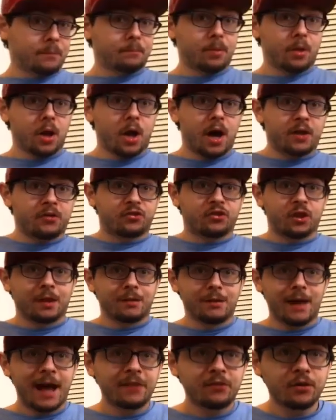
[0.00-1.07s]
And plus,
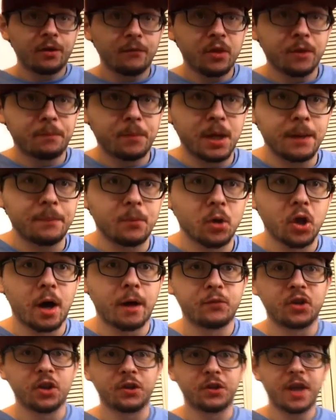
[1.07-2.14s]
lots of the people
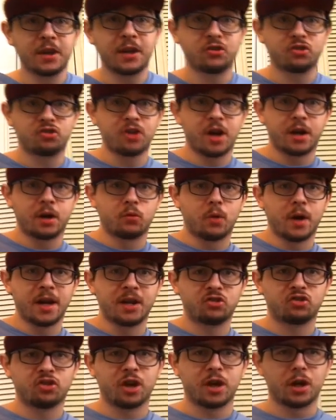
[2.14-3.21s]
of today's
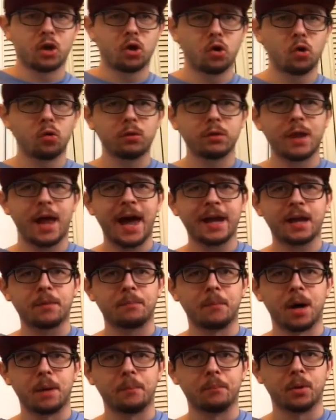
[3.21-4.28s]
generation who
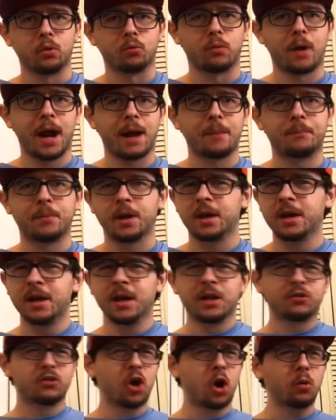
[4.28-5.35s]
like mumble rap
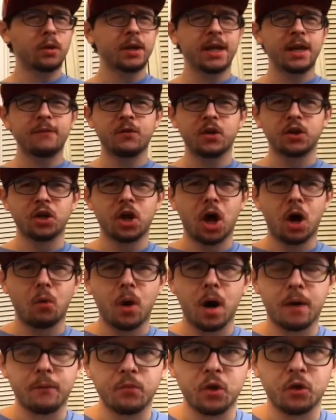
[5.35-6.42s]
don't even
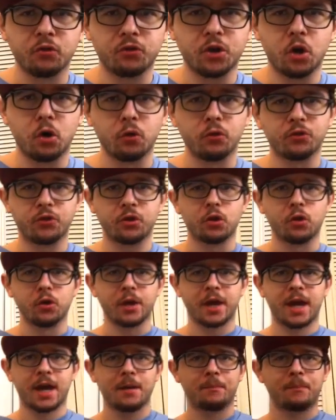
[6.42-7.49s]
know of those old
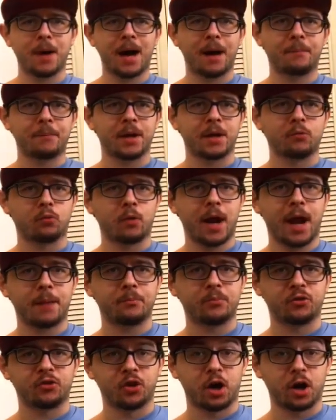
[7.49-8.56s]
school hip-hop and
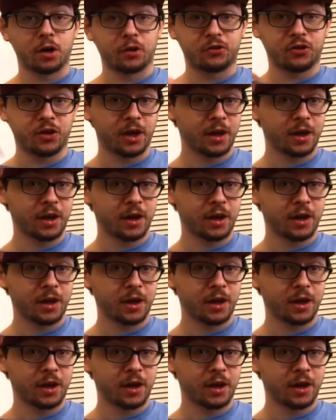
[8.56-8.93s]
rap songs.